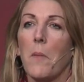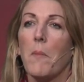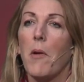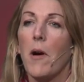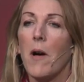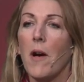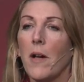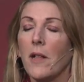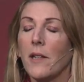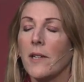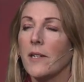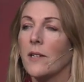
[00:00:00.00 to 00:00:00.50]

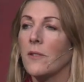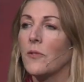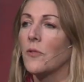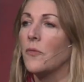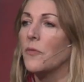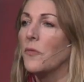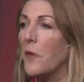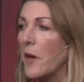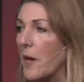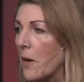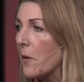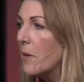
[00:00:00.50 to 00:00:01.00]
Paul is
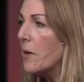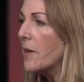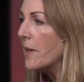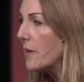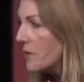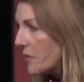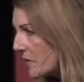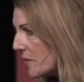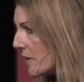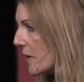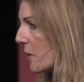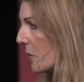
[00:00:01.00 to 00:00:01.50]
very
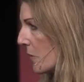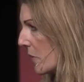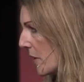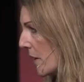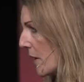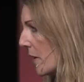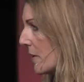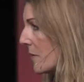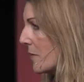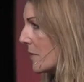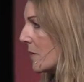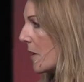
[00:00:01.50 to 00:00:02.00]

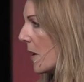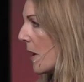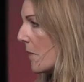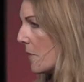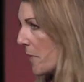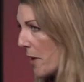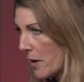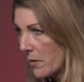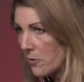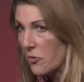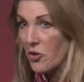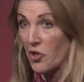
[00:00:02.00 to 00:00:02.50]
serious
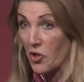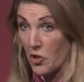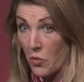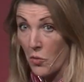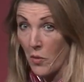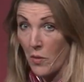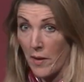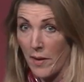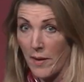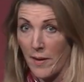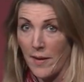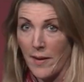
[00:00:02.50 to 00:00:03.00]
about
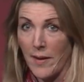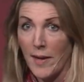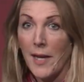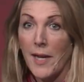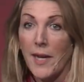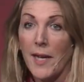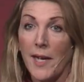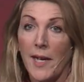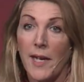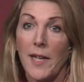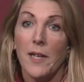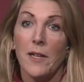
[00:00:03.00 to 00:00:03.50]
joy.
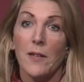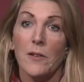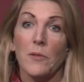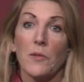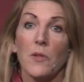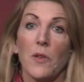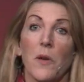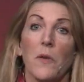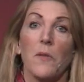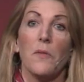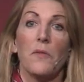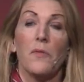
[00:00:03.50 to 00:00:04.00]
He
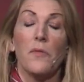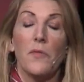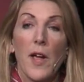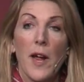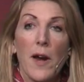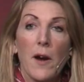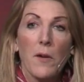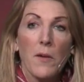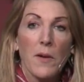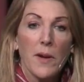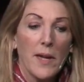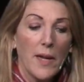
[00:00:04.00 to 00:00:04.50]
is
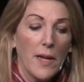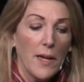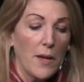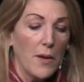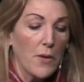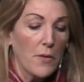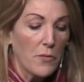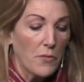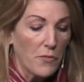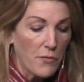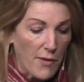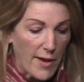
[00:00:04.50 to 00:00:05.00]
very,
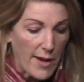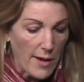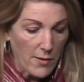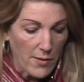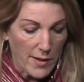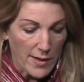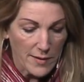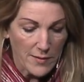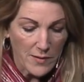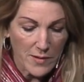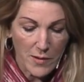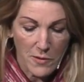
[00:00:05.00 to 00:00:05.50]

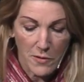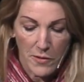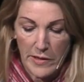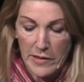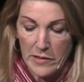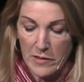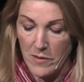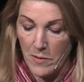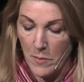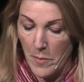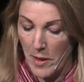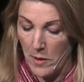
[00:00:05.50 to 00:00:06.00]
very
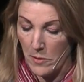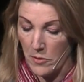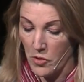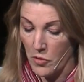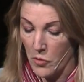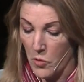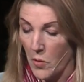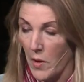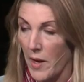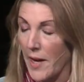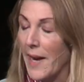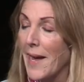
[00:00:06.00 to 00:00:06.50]
serious about
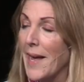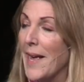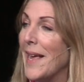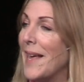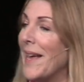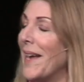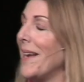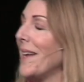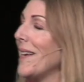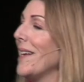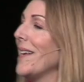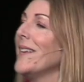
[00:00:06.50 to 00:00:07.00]
joy.
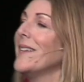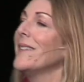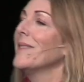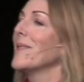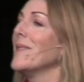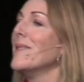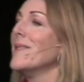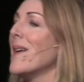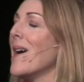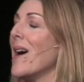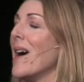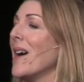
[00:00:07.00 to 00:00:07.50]
And he's
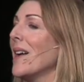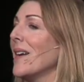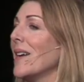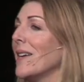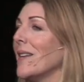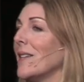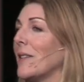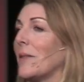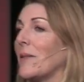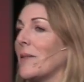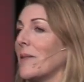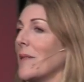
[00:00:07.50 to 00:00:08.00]
not
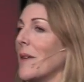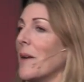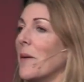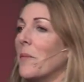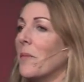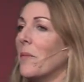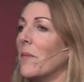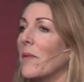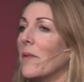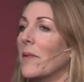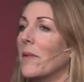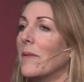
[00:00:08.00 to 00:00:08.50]
at
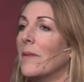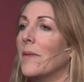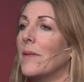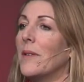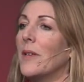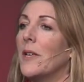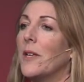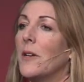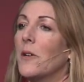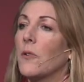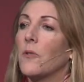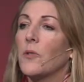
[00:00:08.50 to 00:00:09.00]
some,
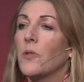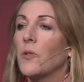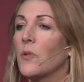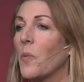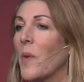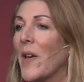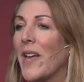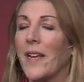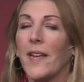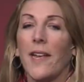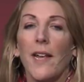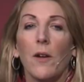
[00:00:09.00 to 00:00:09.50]
you know,
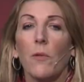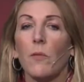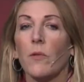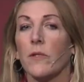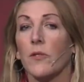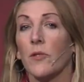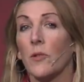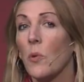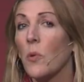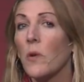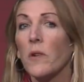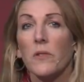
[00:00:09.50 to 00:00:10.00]
swanky
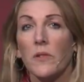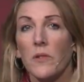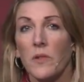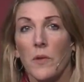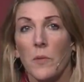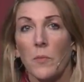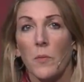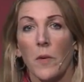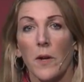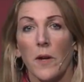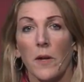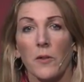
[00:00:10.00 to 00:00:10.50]
resort
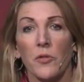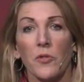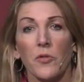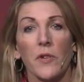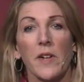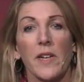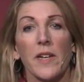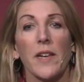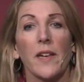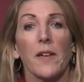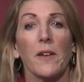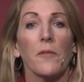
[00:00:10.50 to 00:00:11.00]
somewhere
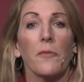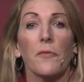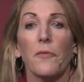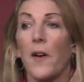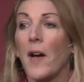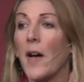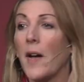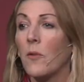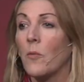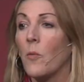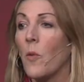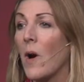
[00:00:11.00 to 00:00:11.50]
drinking
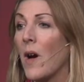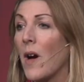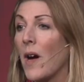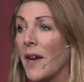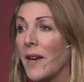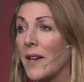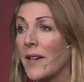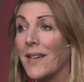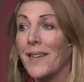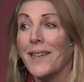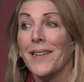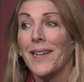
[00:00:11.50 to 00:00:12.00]
fine
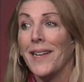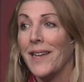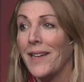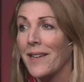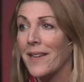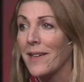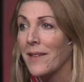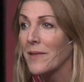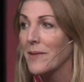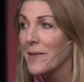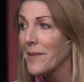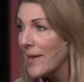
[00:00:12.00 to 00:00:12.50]
wine and
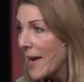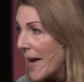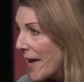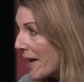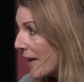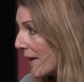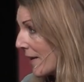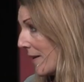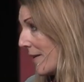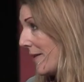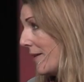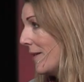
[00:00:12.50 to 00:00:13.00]
eating
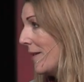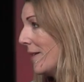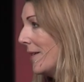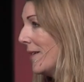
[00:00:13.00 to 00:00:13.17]
steak.